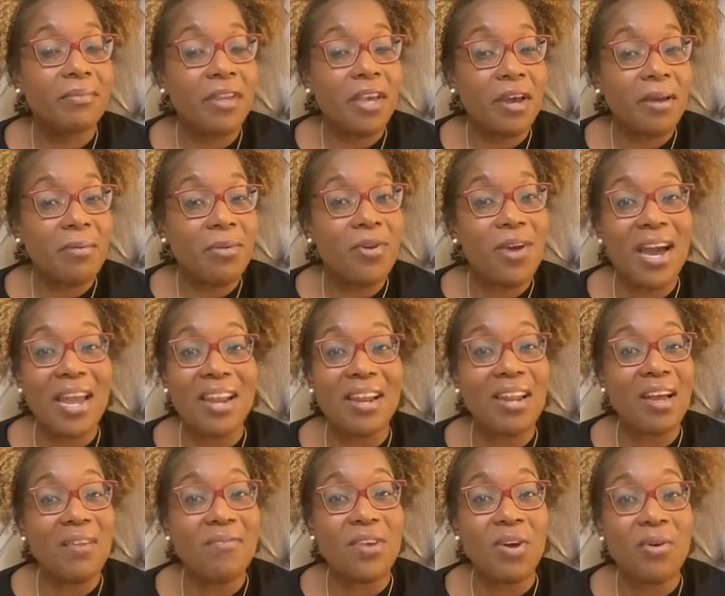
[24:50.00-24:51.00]
Yep, you gotta
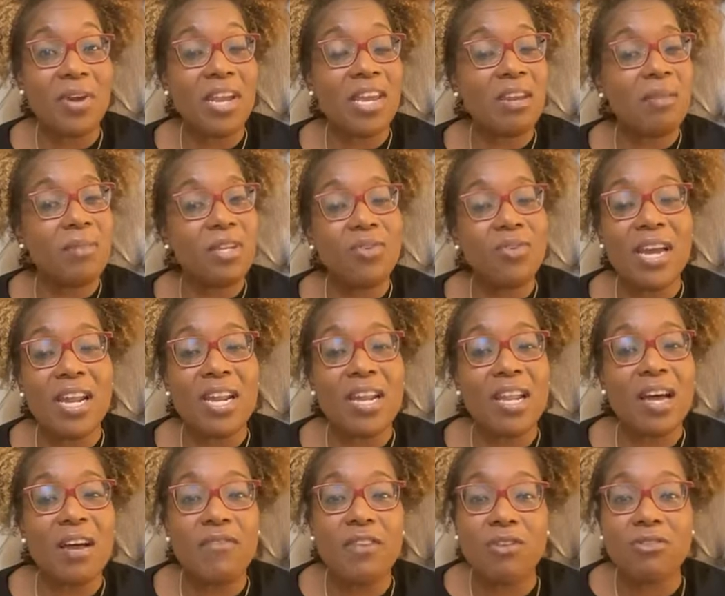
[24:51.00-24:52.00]
love your enemies. You gotta
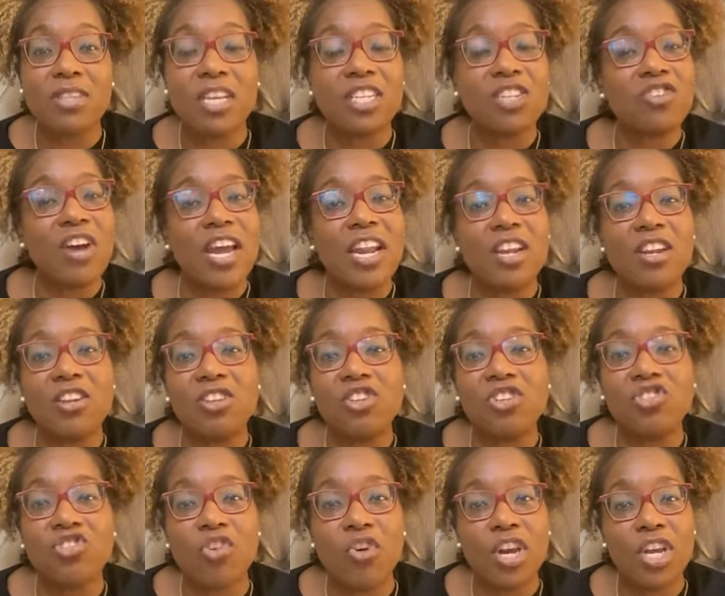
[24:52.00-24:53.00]
love those that try to
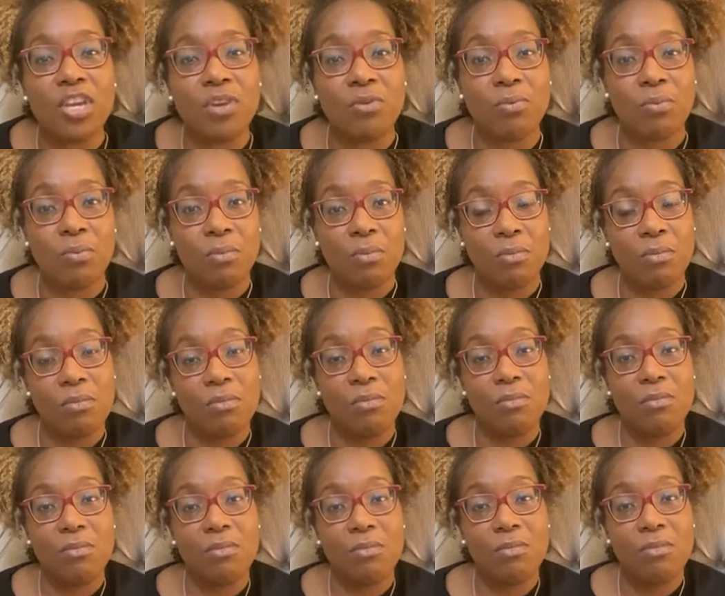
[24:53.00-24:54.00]
destroy you.
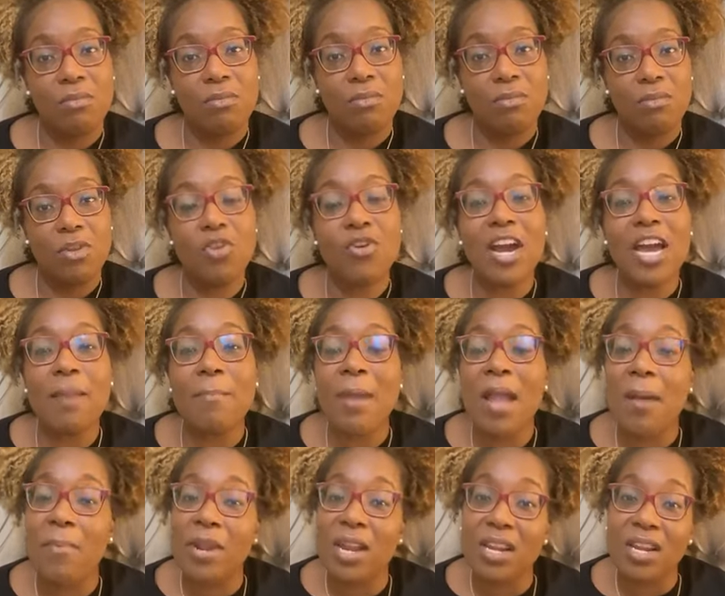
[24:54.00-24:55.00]
You got to
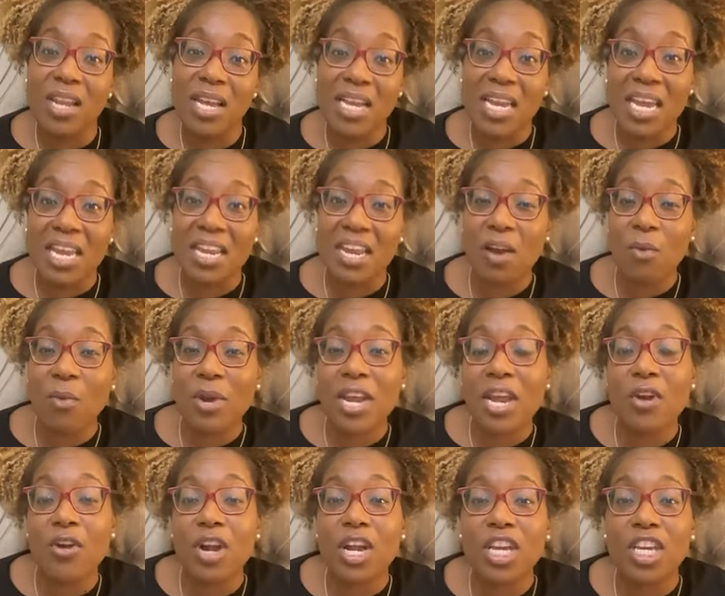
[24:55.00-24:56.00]
be able to look at them when
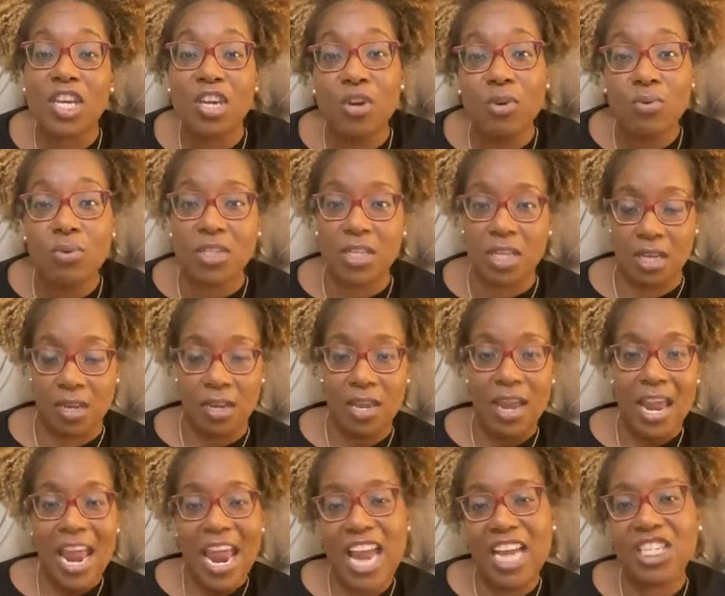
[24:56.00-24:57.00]
they're accusing
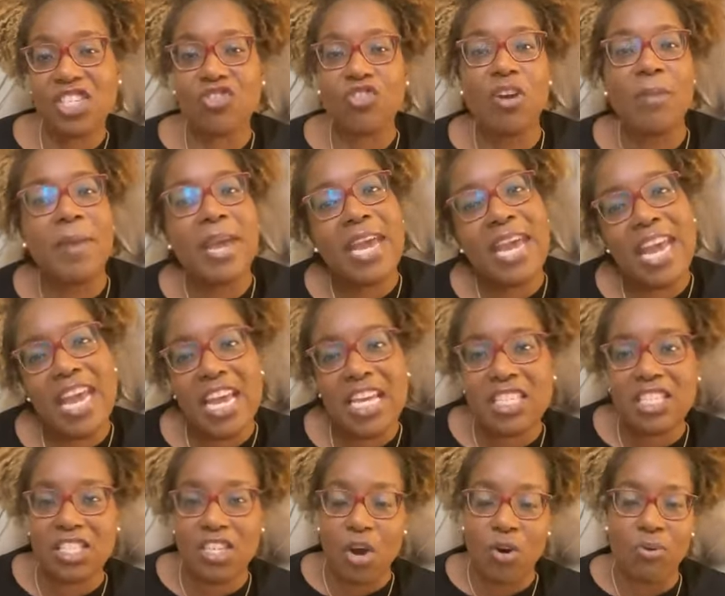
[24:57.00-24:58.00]
and screaming
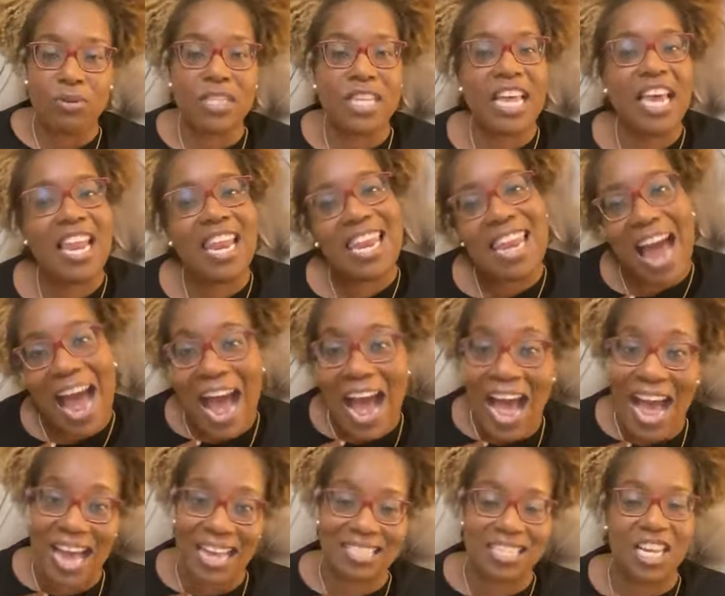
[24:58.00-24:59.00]
insults and
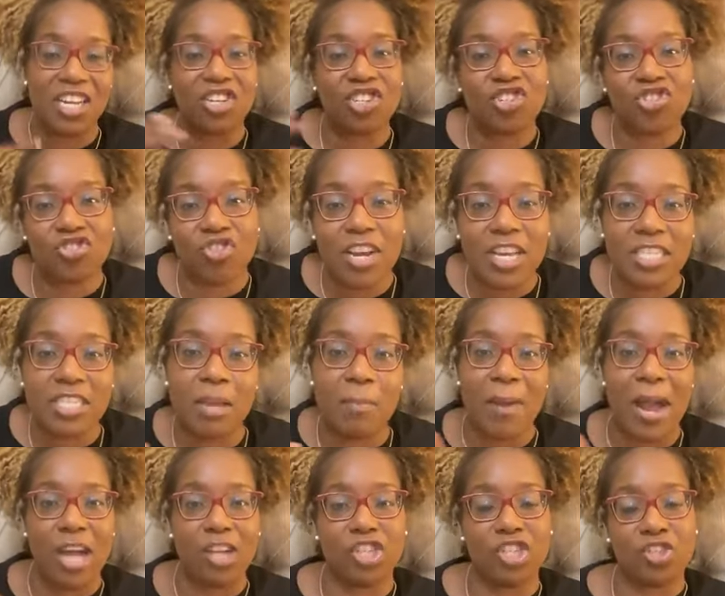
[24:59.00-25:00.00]
lies in the streets
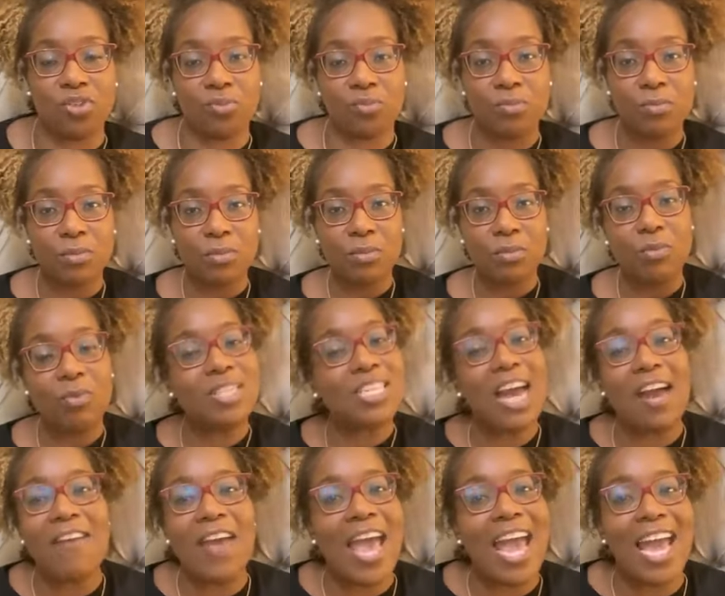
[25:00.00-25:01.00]
about you, which
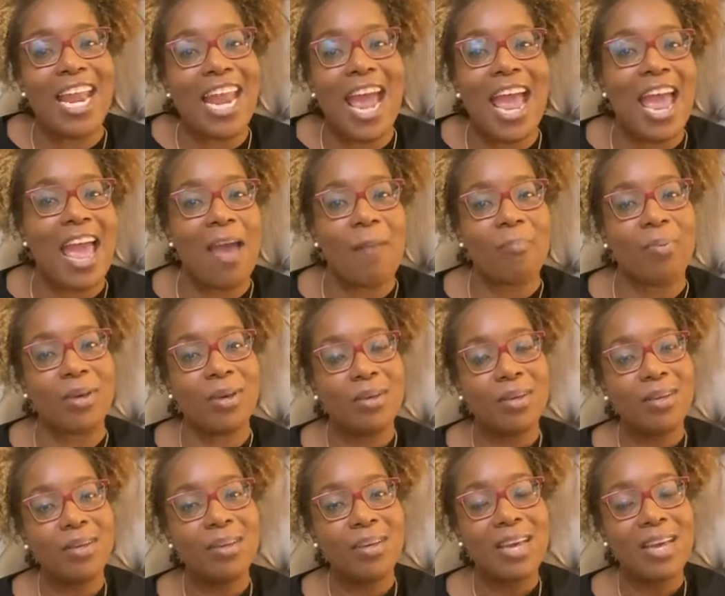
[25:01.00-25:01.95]
I've had that happen.